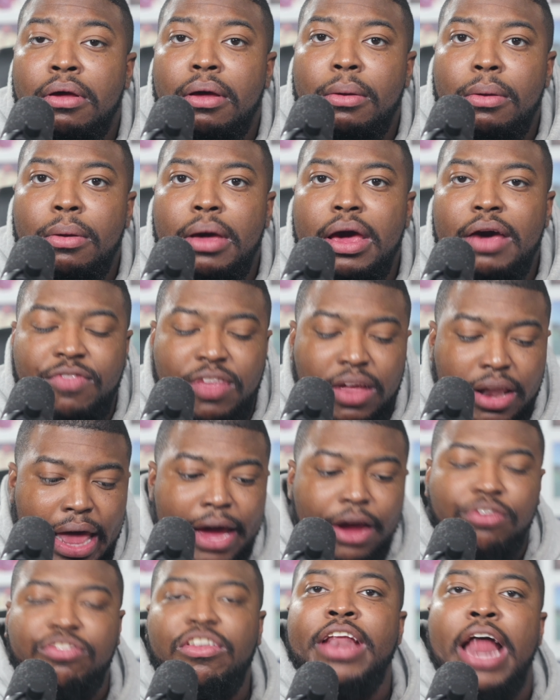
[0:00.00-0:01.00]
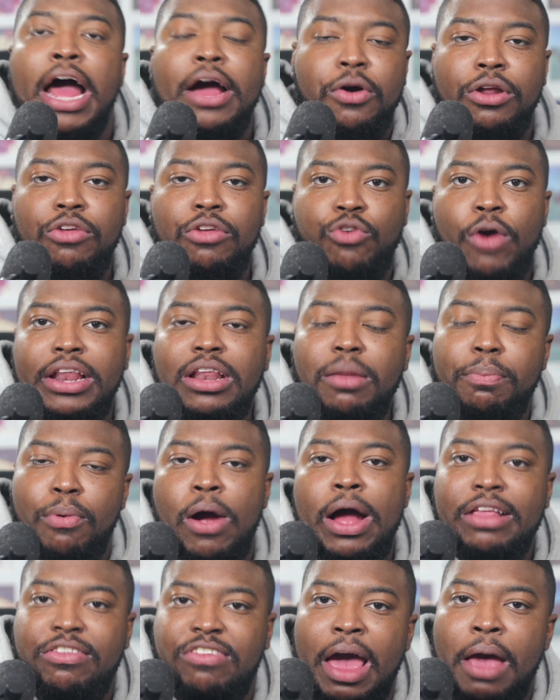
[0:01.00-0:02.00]
If the Lakers are not going to trade
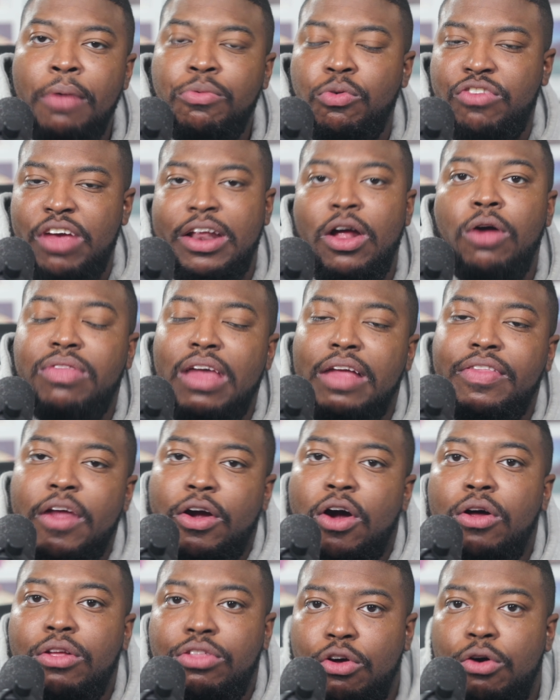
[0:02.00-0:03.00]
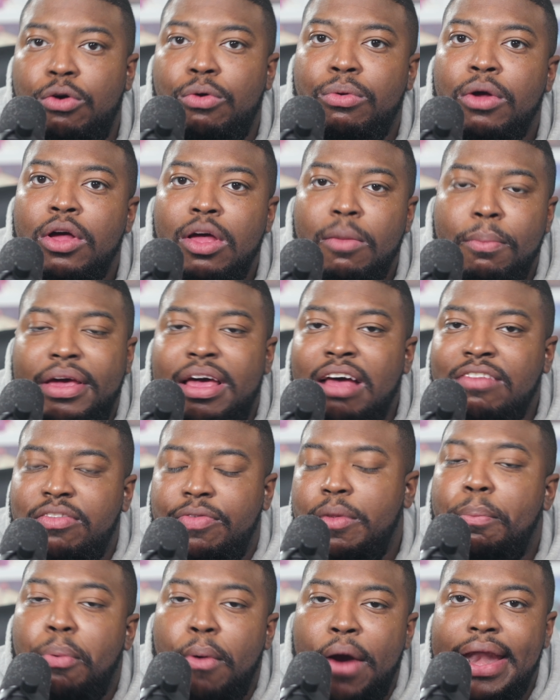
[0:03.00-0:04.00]
LeBron James, which I don't think they're going to do because of the
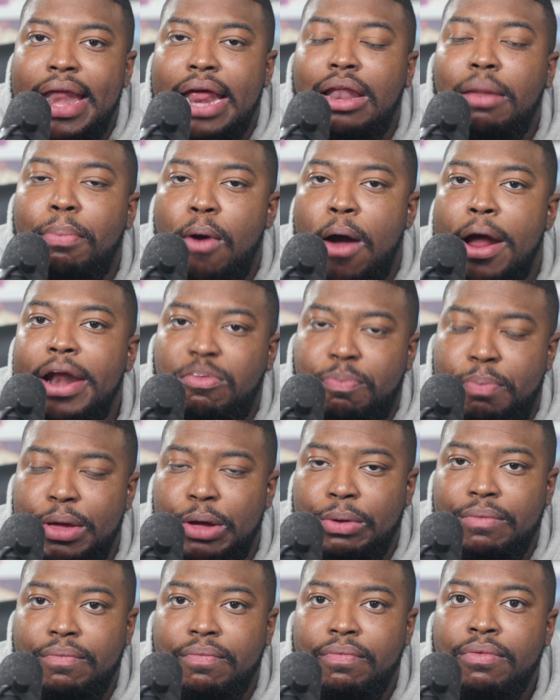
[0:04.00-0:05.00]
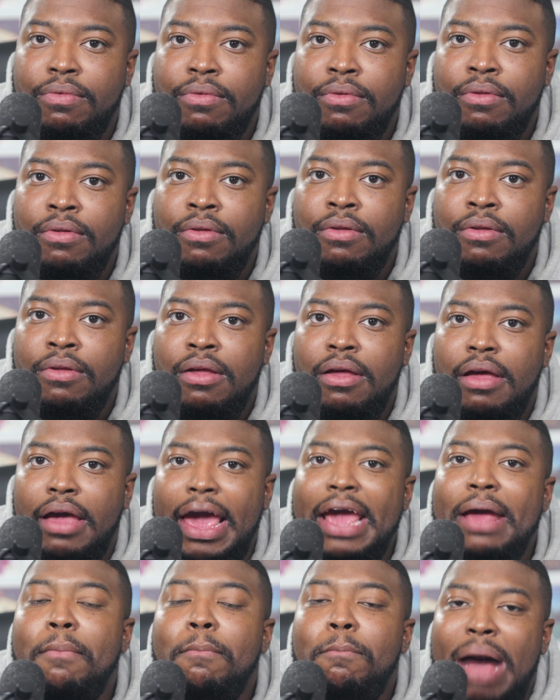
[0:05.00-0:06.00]
brand that LeBron has built,
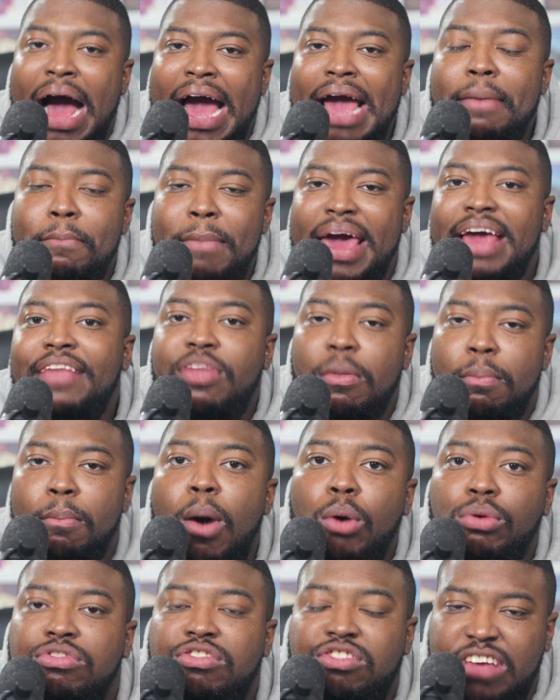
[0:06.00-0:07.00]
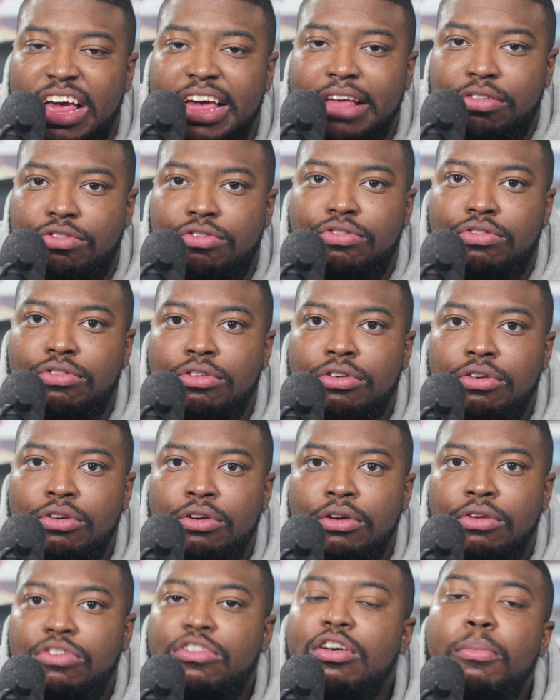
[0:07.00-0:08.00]
it might make the most sense
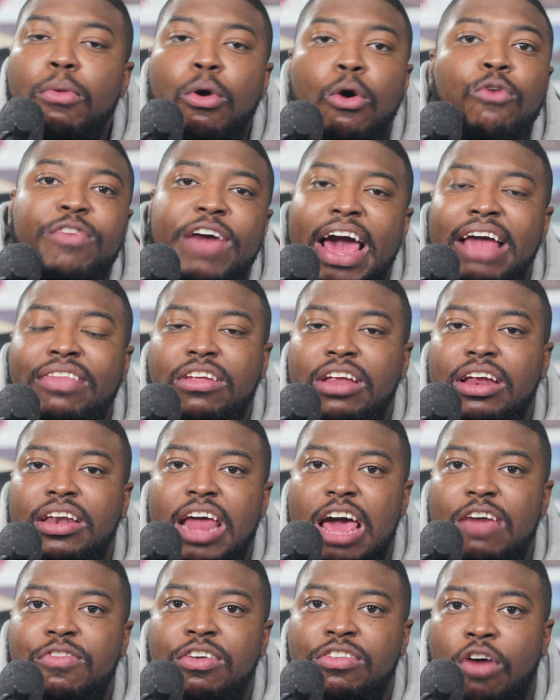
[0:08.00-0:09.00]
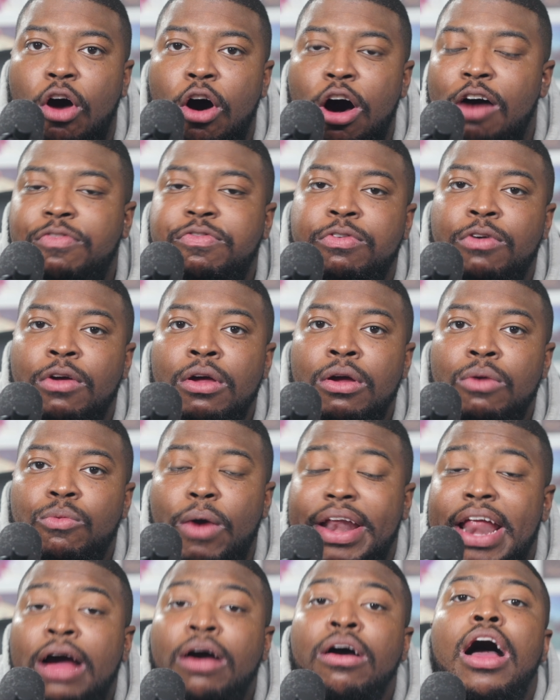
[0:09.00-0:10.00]
to move Anthony Davis off right
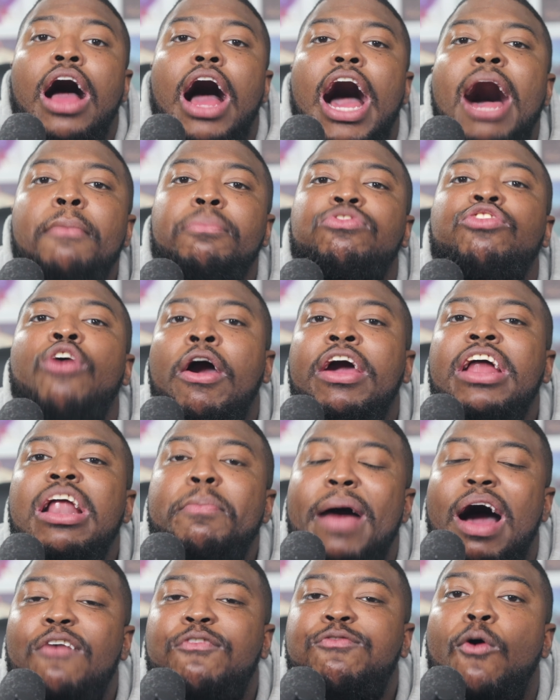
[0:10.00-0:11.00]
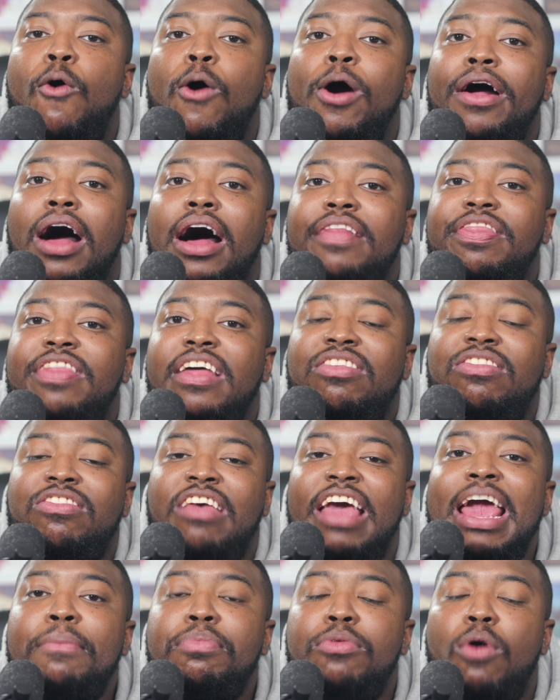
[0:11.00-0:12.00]
now. I'm talking about for uh, the
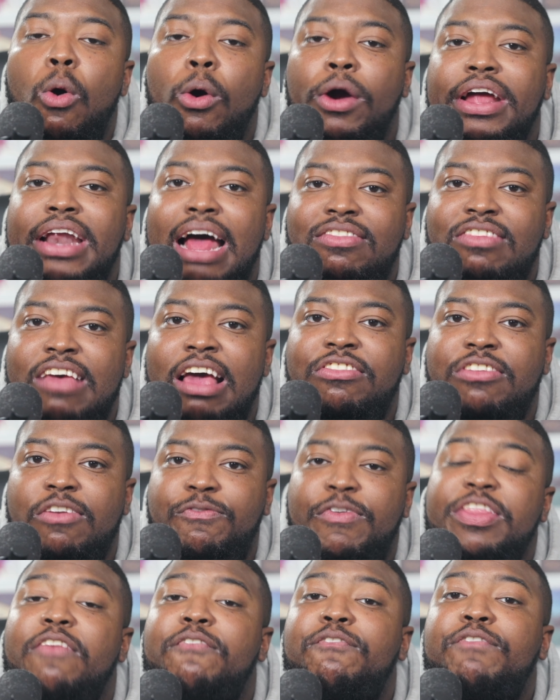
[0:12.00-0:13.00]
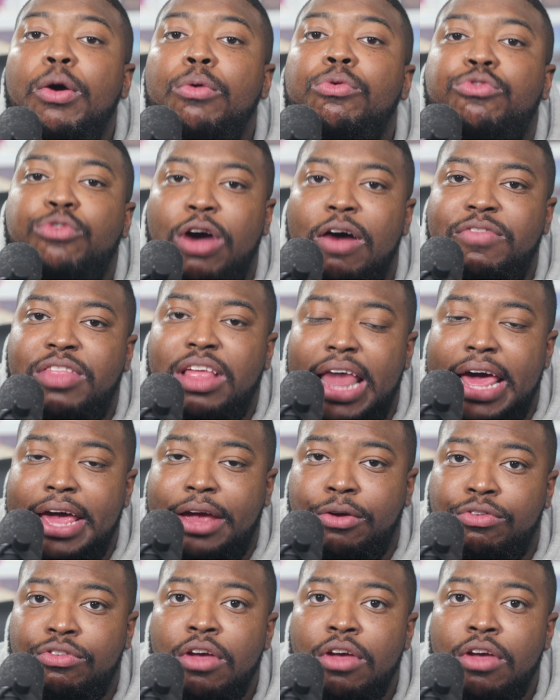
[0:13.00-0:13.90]
team, the organization, for the future of the Lakers.